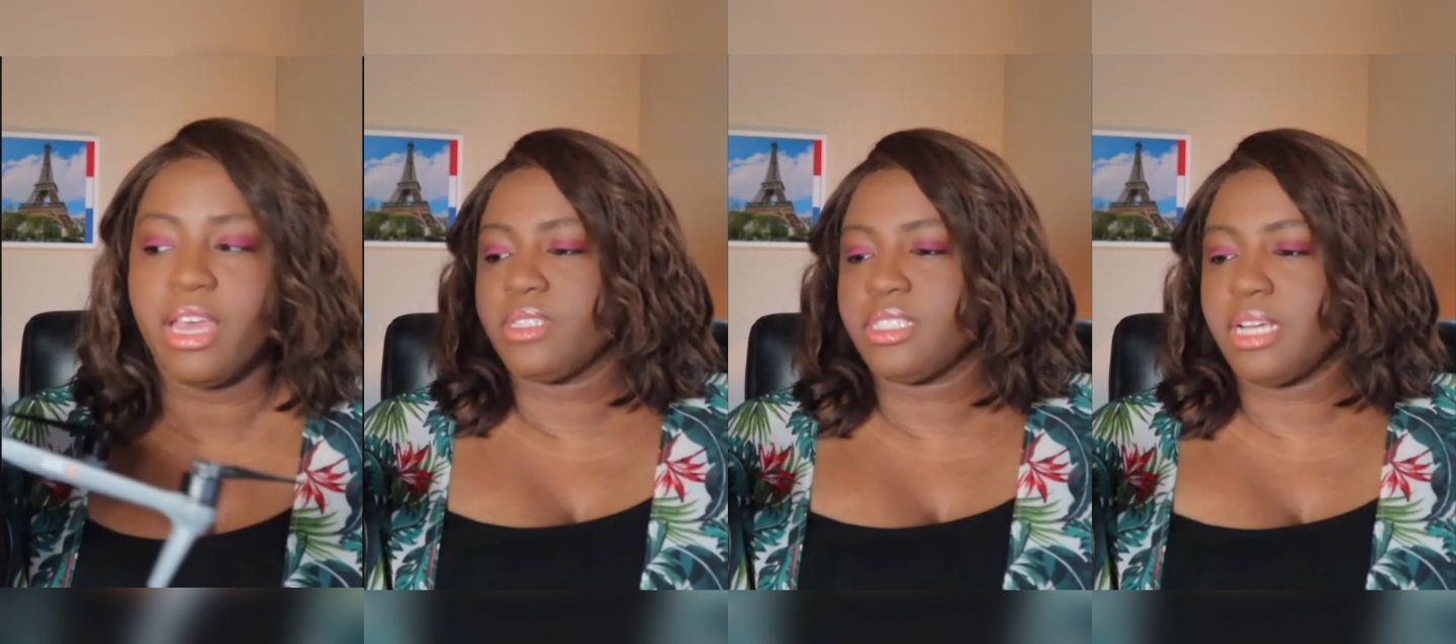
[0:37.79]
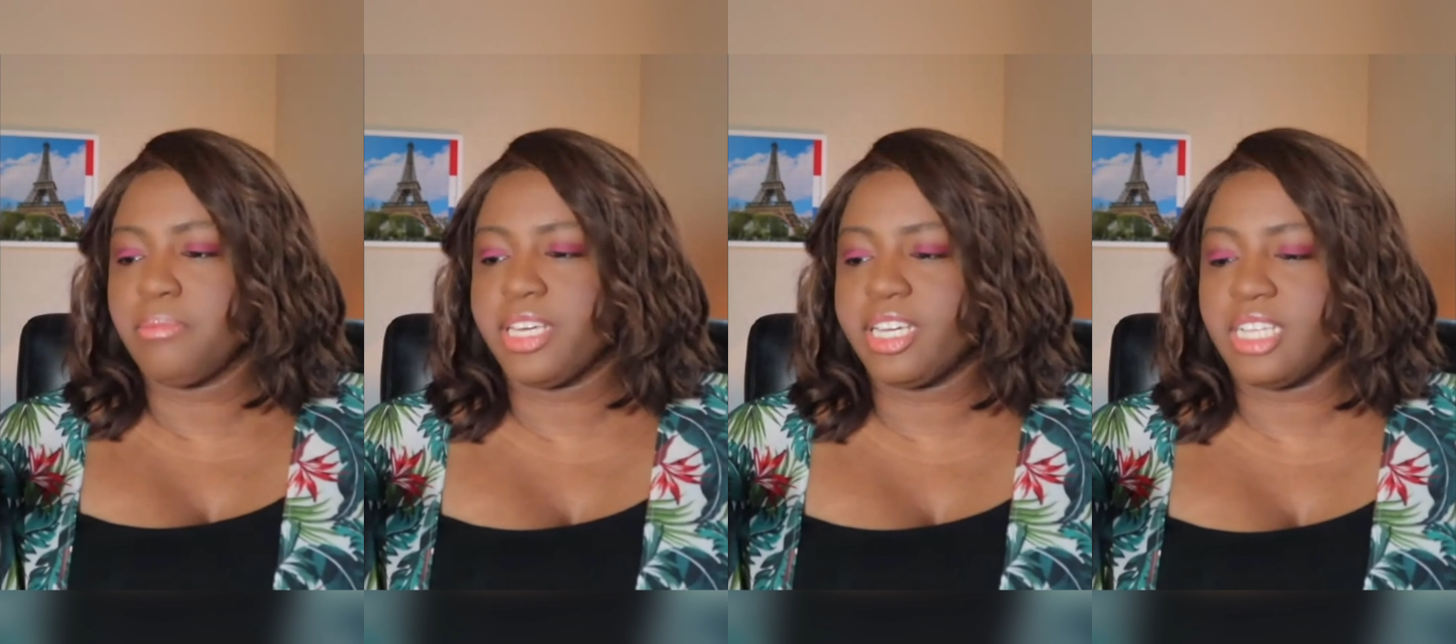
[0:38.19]
Some
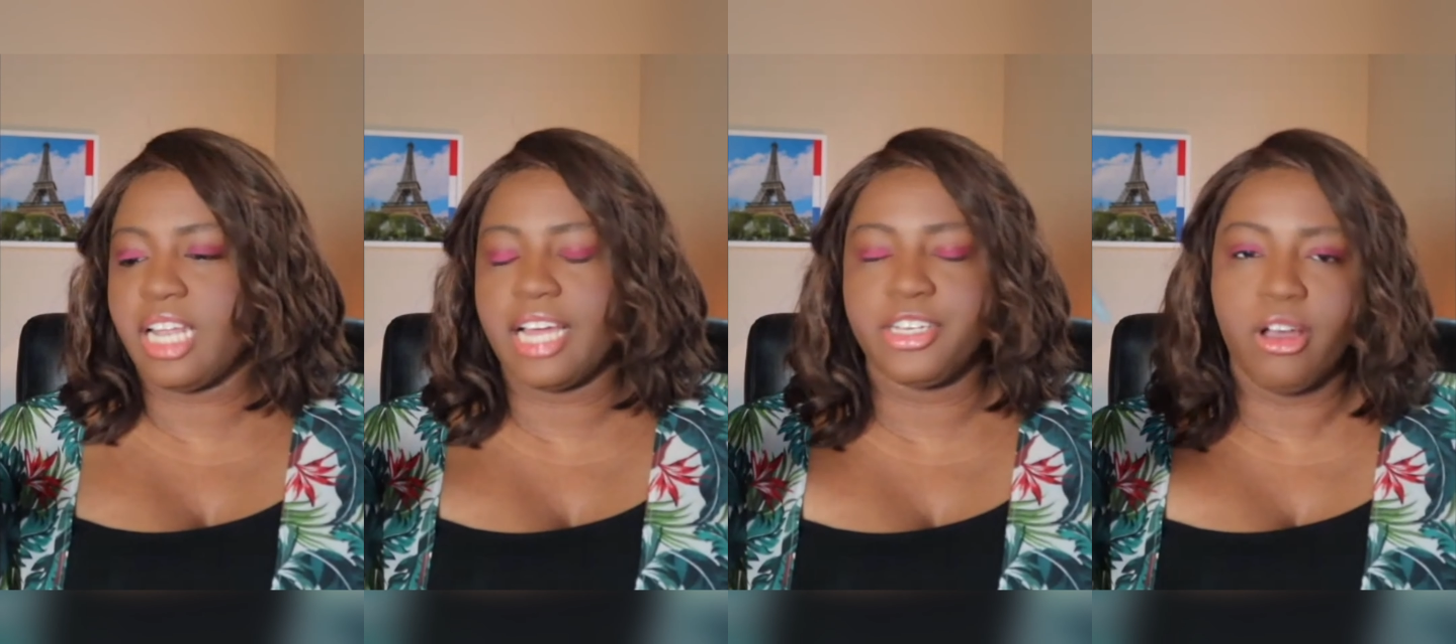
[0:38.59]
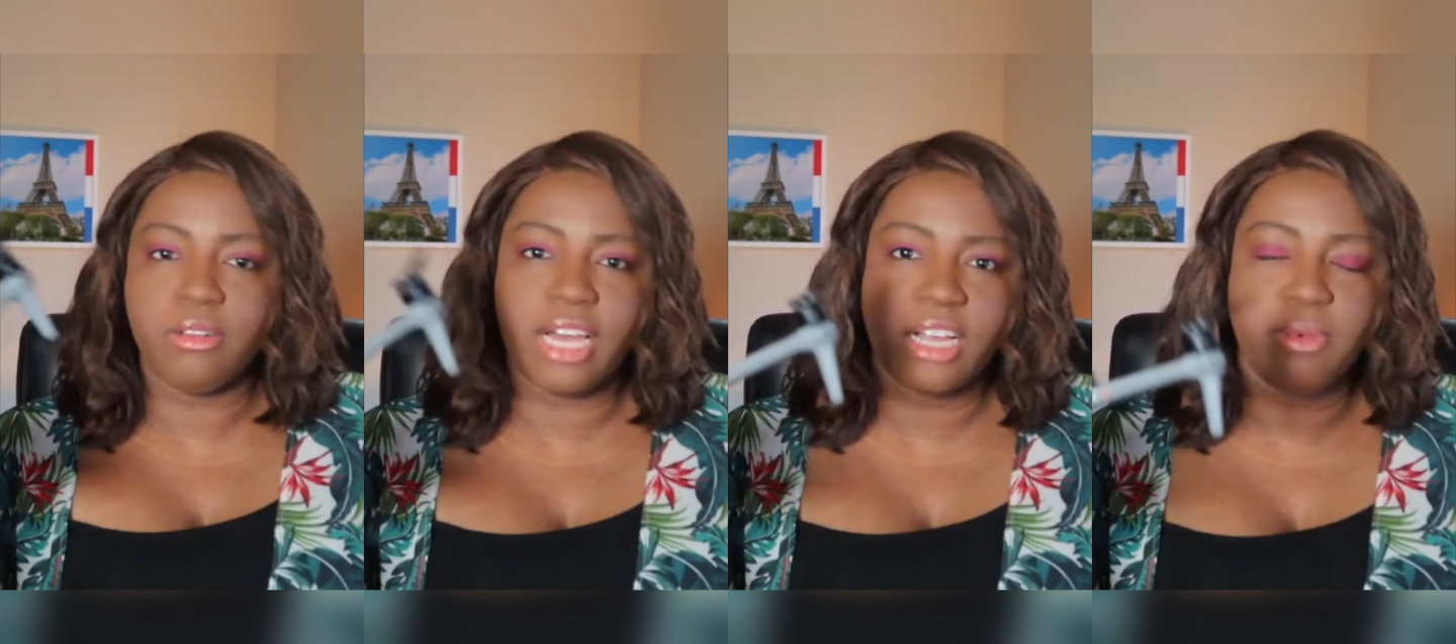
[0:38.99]
things that I don't
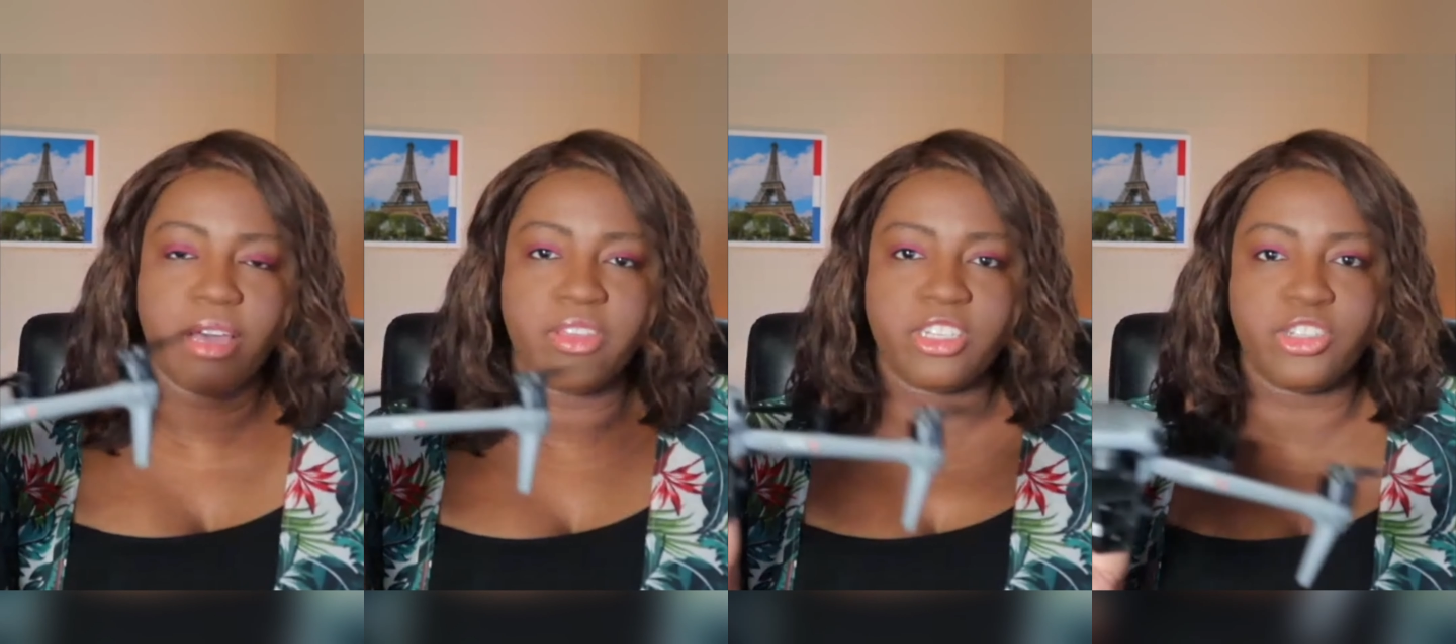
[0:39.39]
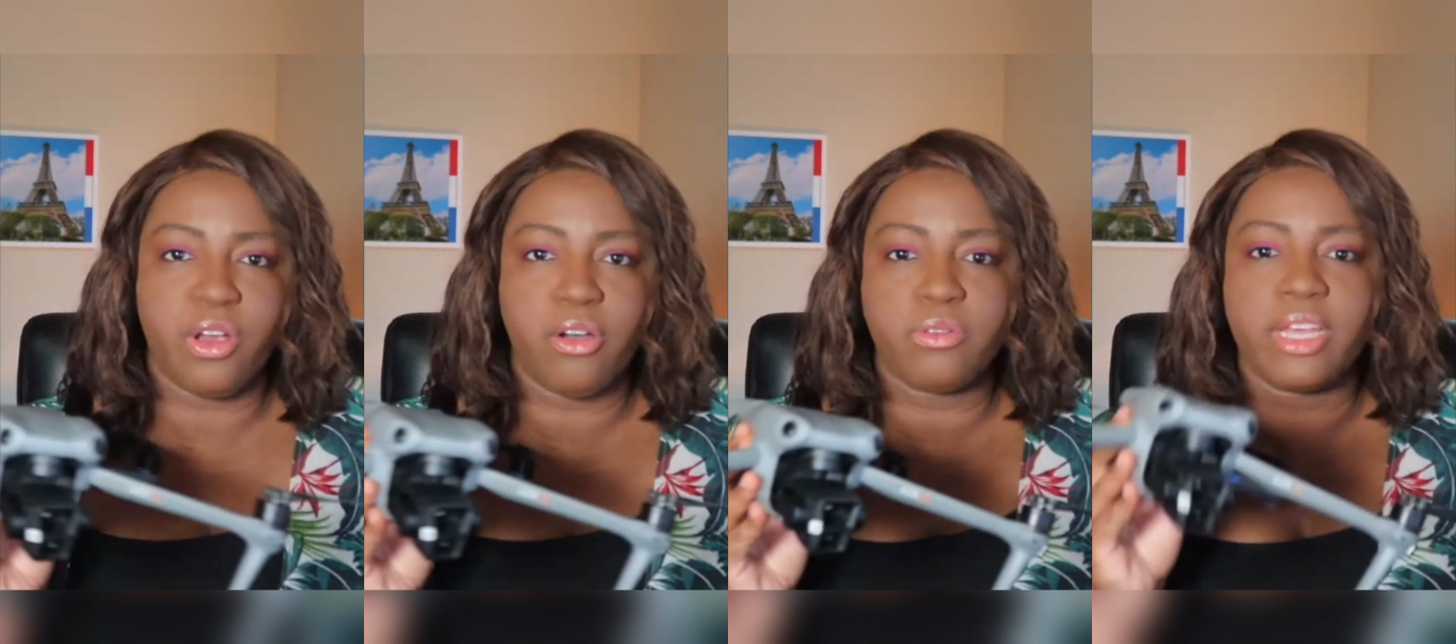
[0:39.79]
like about this
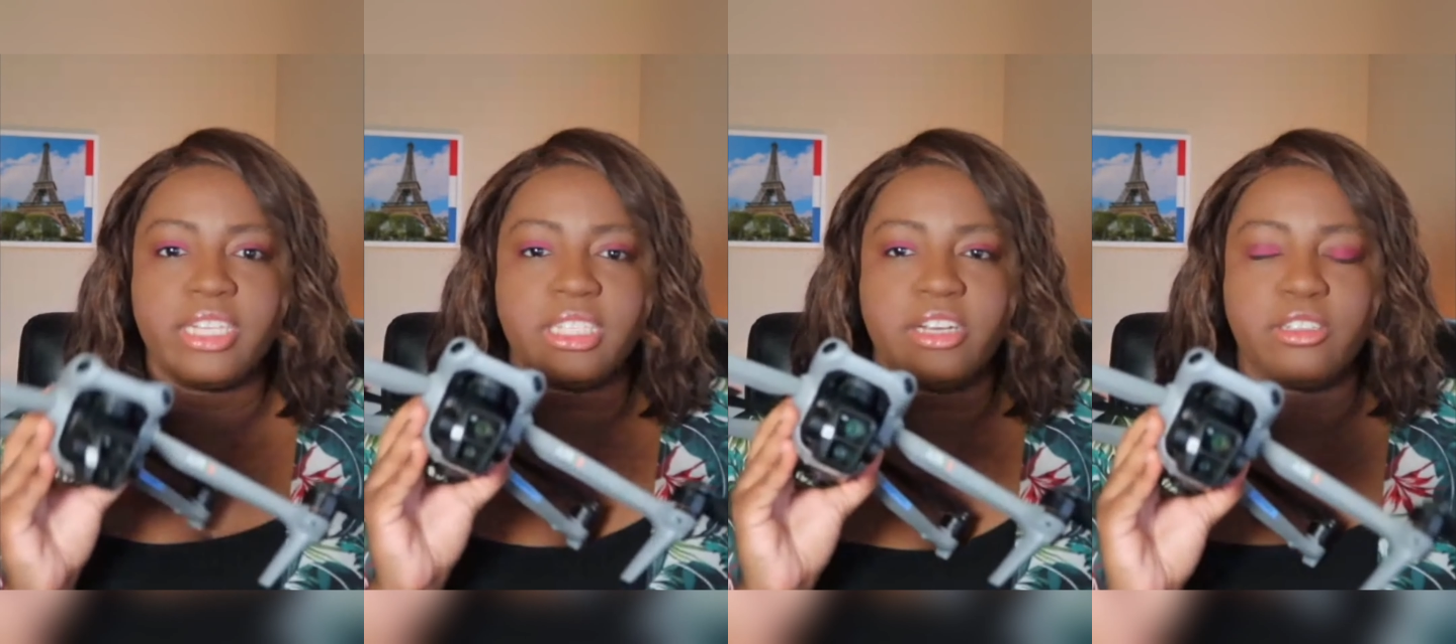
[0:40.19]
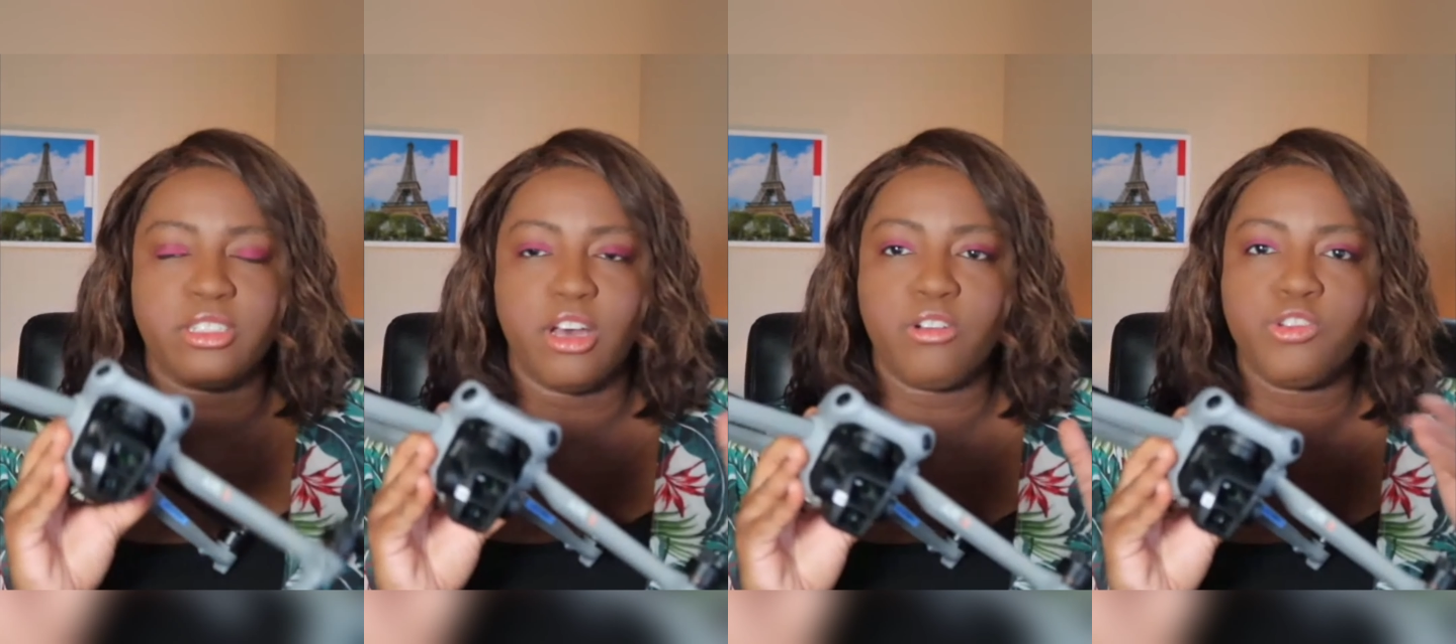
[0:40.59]
drone is there's
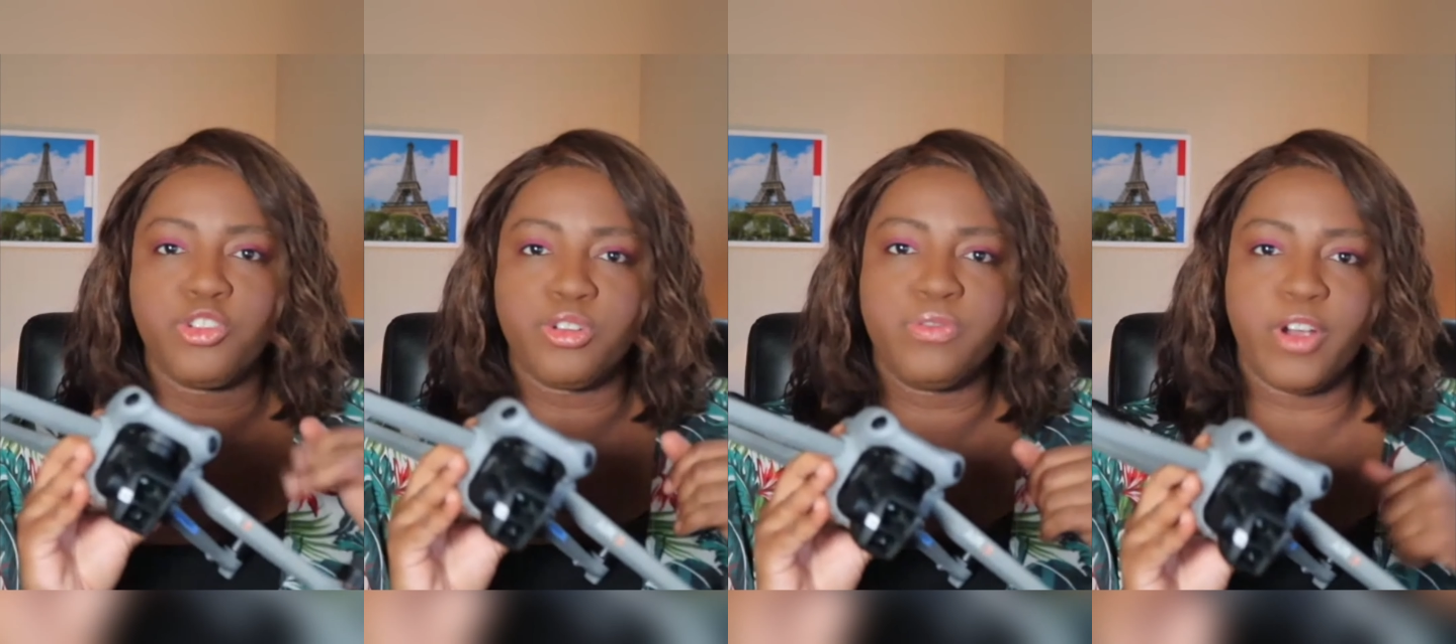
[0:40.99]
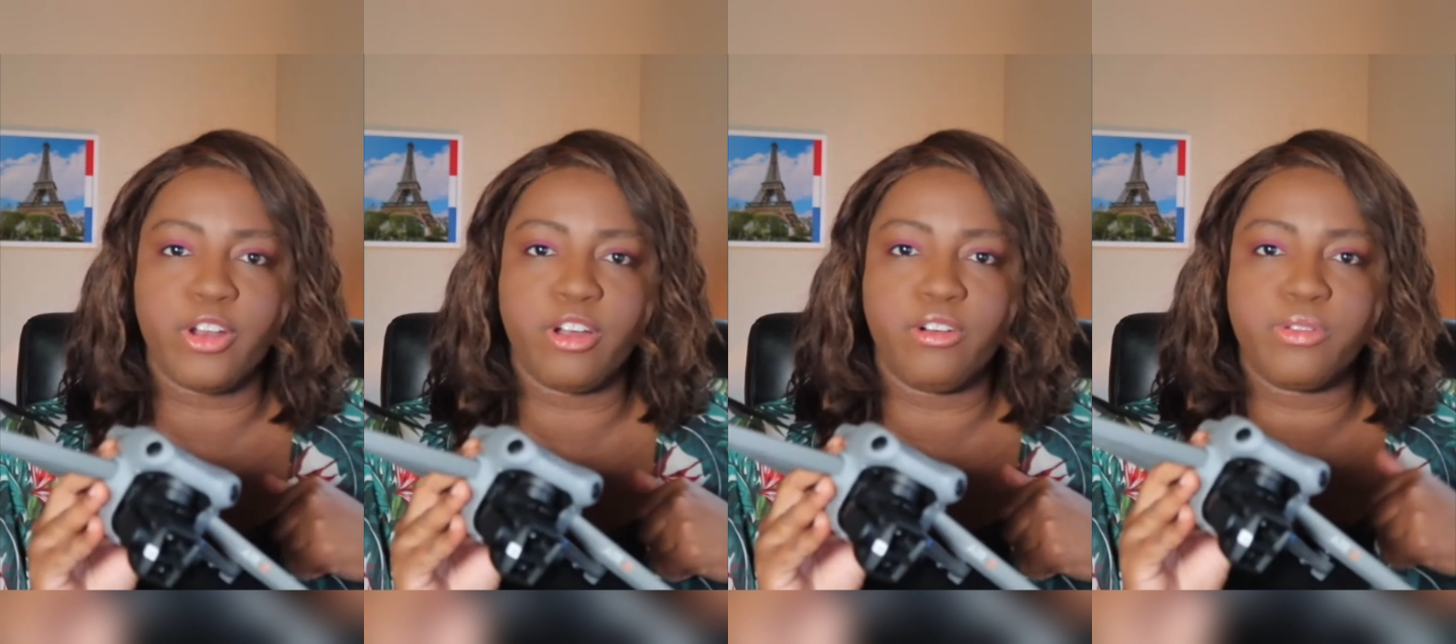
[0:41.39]
no true
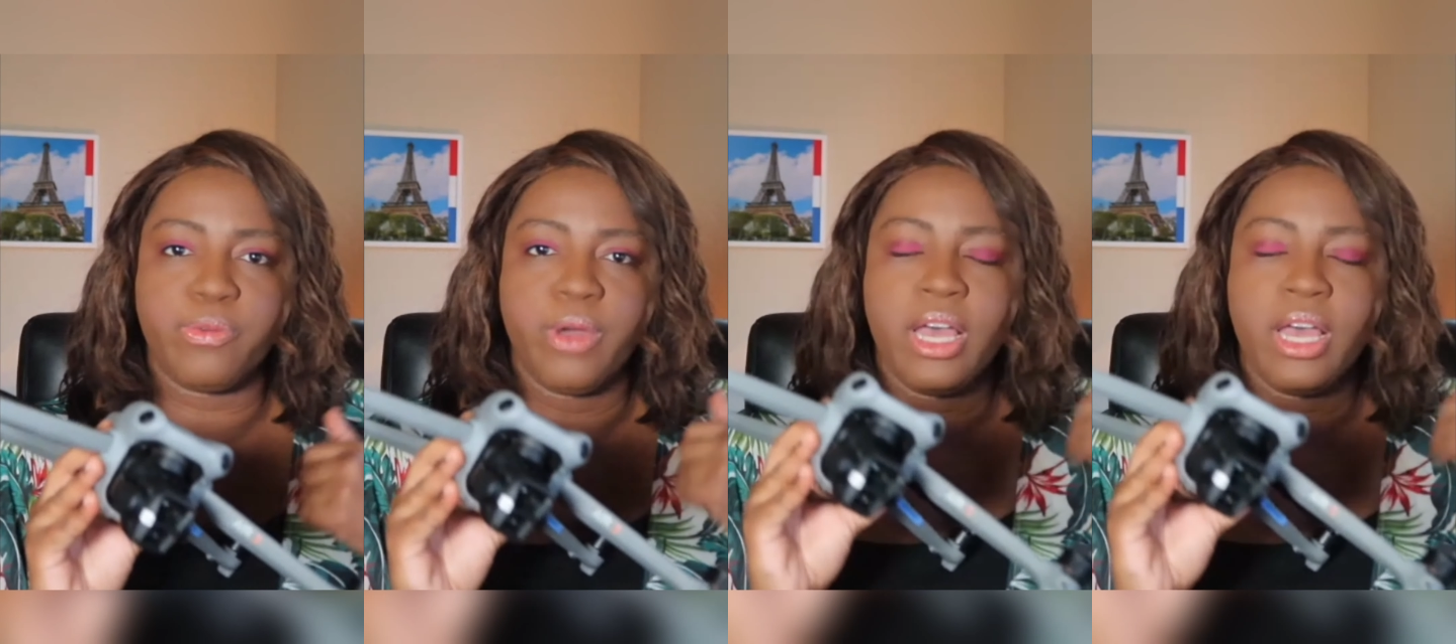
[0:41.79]
vertical